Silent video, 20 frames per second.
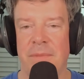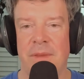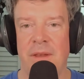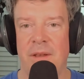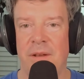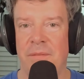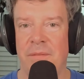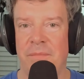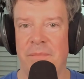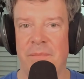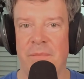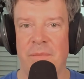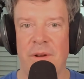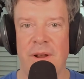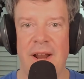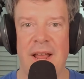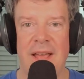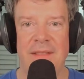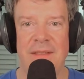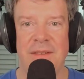We're
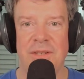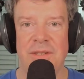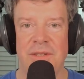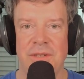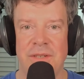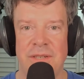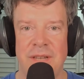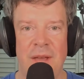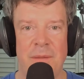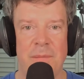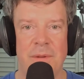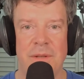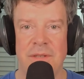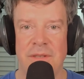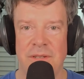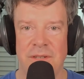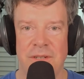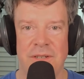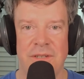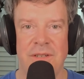going to add these new
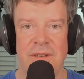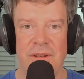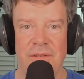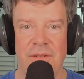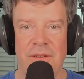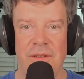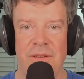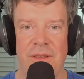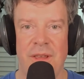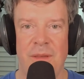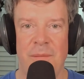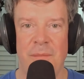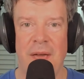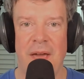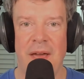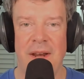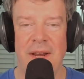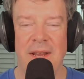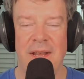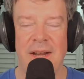segments. It just, you keep
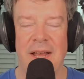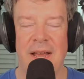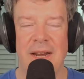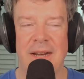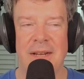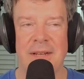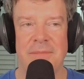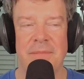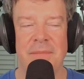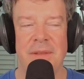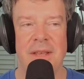adding and adding.